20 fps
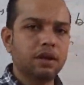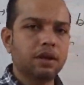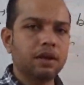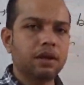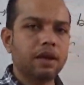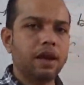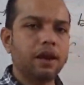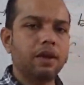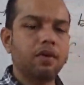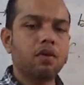
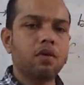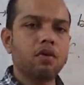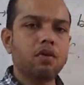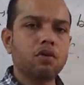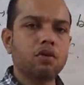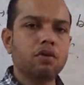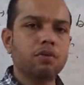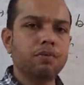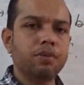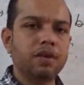
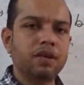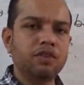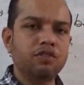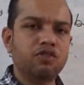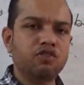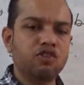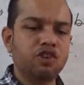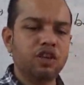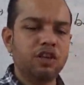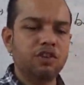cannot be
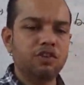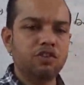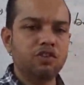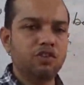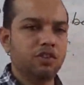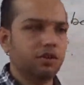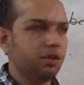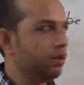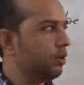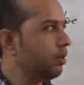
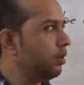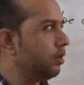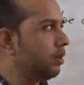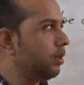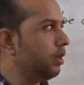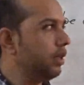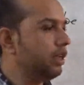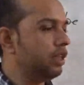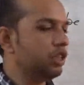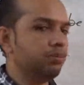changed
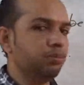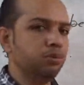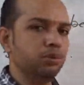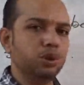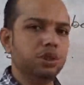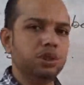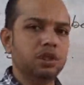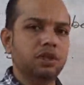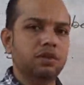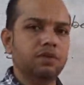its
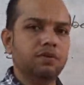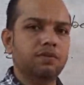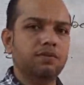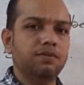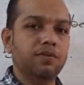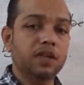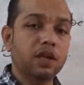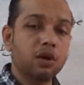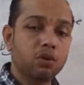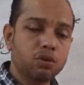position
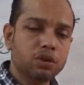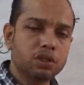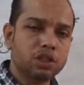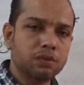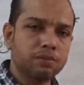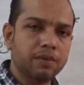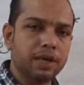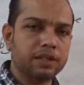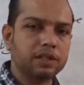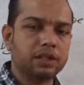without
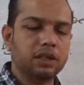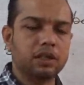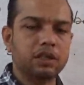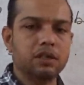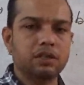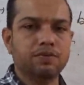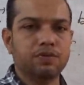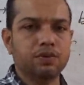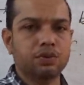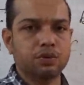some
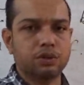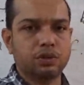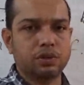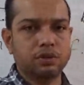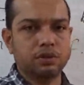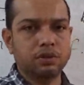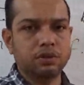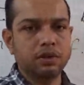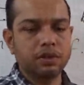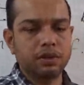external
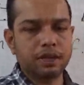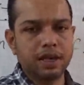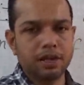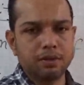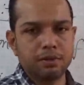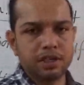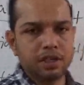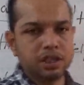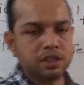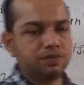force. That
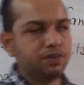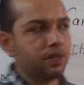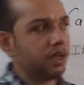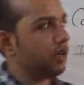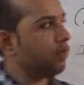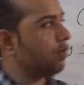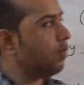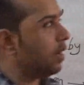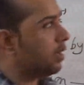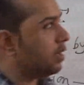means we
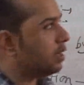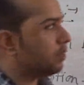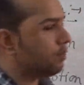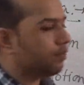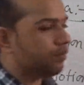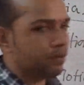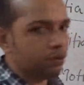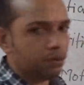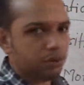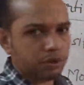require some
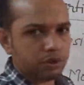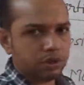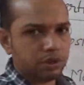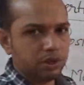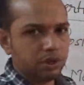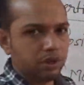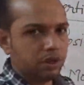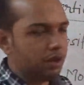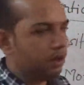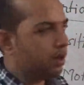force
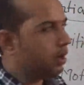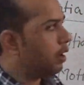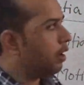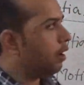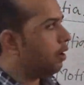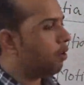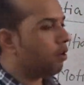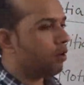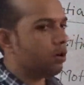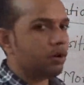
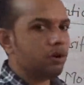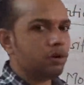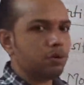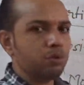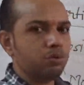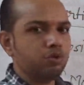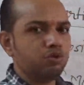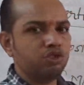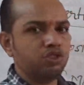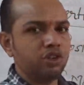in order
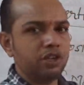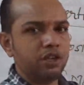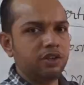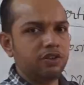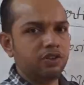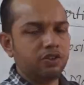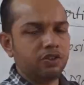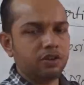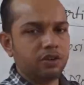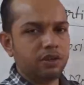to change